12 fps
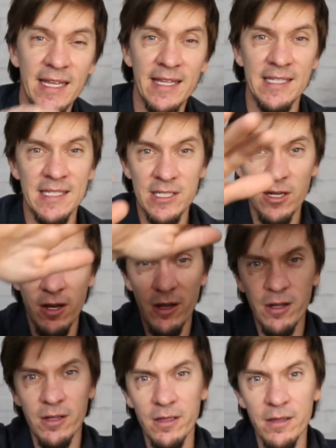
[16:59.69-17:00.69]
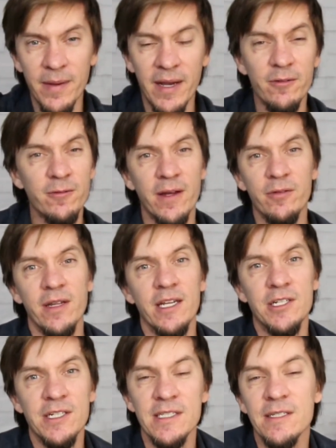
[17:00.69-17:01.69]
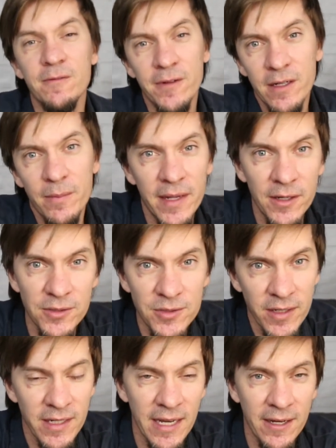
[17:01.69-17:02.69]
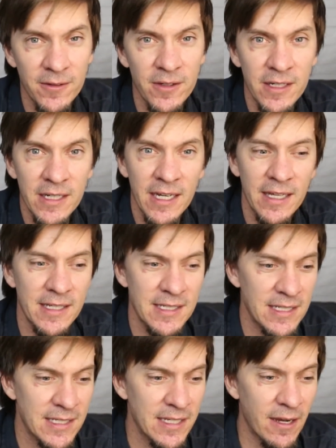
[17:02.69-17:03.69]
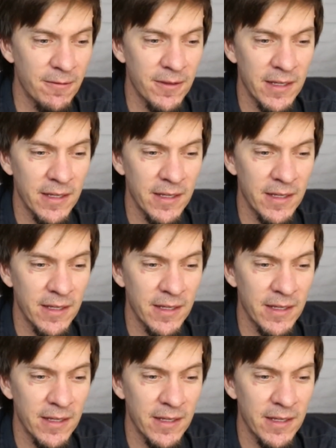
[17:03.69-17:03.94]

And this is all about foundations and fundamentals right now. And this is stuff